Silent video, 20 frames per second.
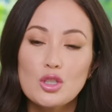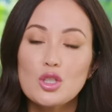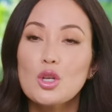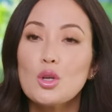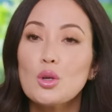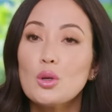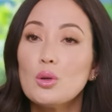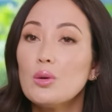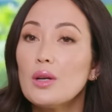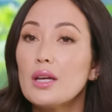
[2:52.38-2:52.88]

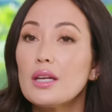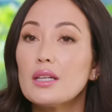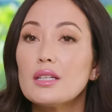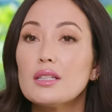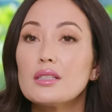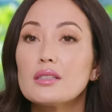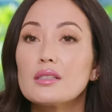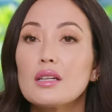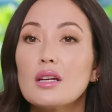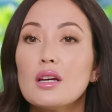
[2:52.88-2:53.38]
Two, it
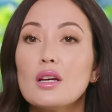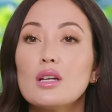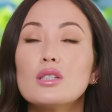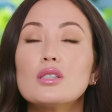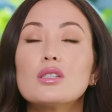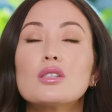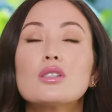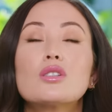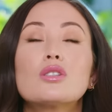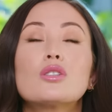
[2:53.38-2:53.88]
is
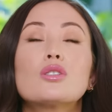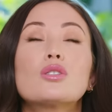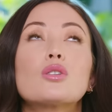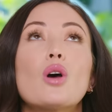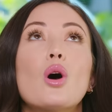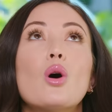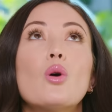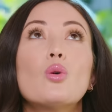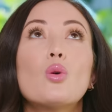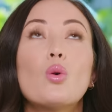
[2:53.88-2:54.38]

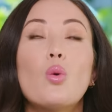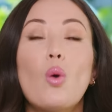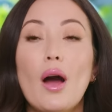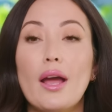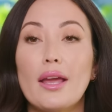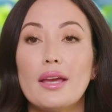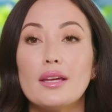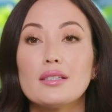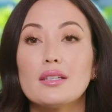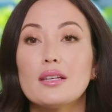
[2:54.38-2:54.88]
so
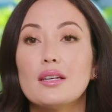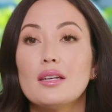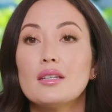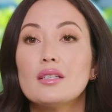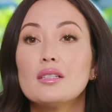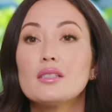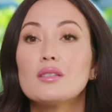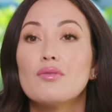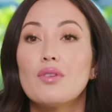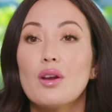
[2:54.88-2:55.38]
quiet.
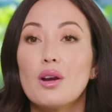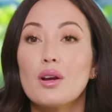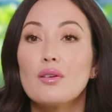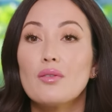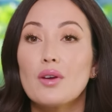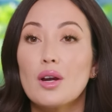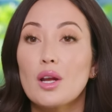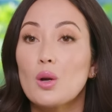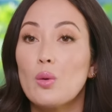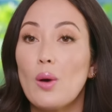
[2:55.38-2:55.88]
It is
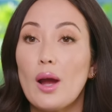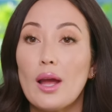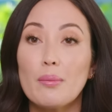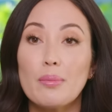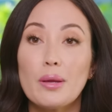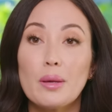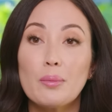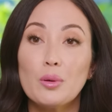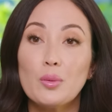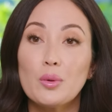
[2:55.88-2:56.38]
very, very
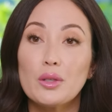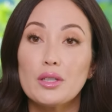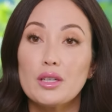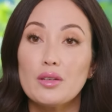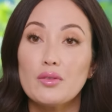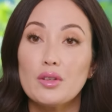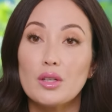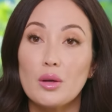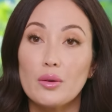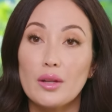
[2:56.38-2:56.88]
quiet. People
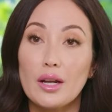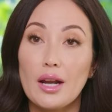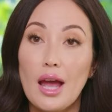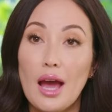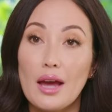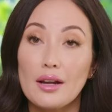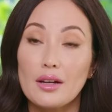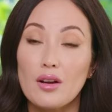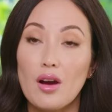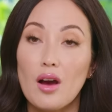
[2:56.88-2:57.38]
wouldn't even know that I
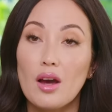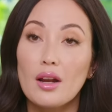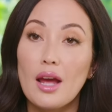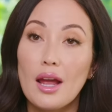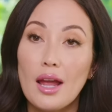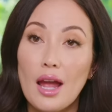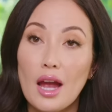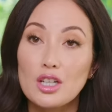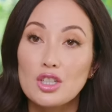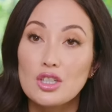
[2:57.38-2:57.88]
had it on.
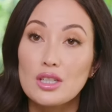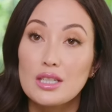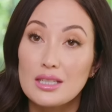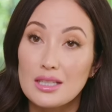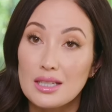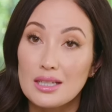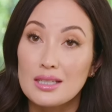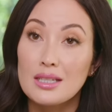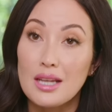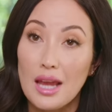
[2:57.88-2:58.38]
I actually
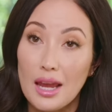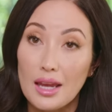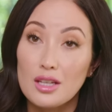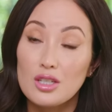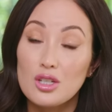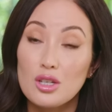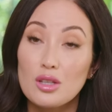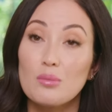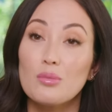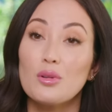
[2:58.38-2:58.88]
did take
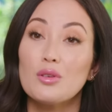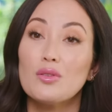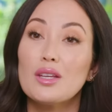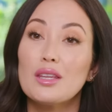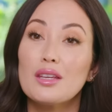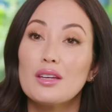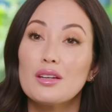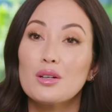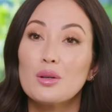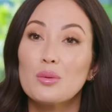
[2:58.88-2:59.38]
it to the
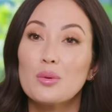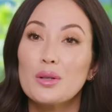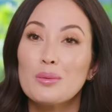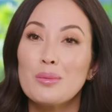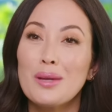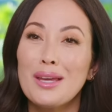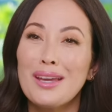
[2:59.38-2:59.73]
movie theater with